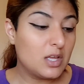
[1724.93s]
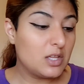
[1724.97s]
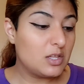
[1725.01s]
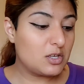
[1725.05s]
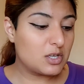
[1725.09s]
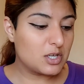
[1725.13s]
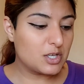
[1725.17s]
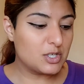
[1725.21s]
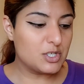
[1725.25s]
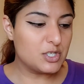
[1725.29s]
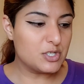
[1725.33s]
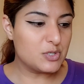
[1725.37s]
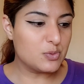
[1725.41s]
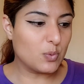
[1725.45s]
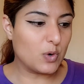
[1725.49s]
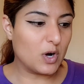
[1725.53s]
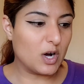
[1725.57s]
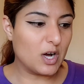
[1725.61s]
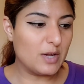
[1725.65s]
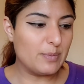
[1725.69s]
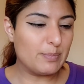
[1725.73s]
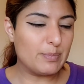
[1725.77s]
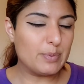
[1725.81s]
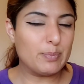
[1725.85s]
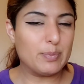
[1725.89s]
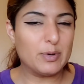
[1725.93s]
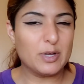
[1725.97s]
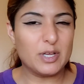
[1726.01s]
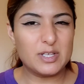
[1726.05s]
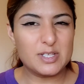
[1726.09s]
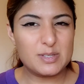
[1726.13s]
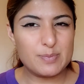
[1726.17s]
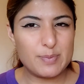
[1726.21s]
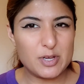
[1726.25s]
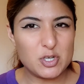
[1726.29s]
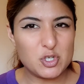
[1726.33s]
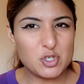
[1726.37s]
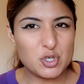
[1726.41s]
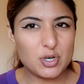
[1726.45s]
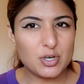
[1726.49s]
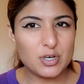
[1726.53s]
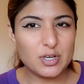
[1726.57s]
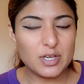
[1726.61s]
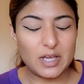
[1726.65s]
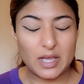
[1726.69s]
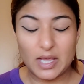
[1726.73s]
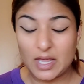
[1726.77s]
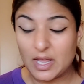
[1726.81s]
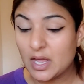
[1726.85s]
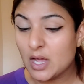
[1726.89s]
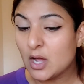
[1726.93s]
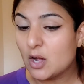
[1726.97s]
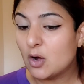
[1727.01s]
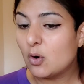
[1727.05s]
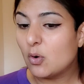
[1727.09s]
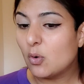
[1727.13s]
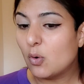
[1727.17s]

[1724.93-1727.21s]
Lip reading: You can use wipe, but it's a bit chunky.